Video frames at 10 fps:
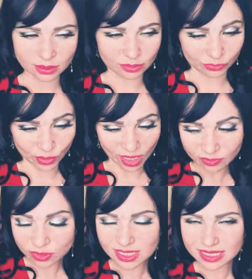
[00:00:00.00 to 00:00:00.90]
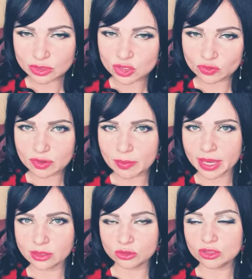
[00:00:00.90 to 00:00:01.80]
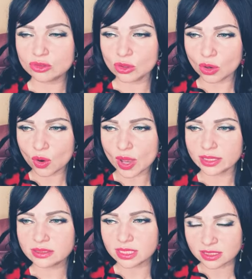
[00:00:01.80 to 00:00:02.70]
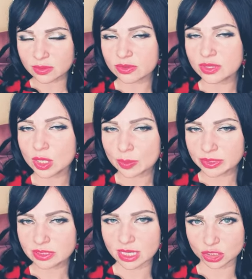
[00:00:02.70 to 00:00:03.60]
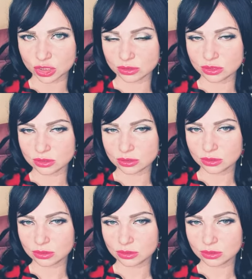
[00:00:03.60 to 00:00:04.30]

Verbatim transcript: If you have resentment toward men, you need to go and take some therapy sessions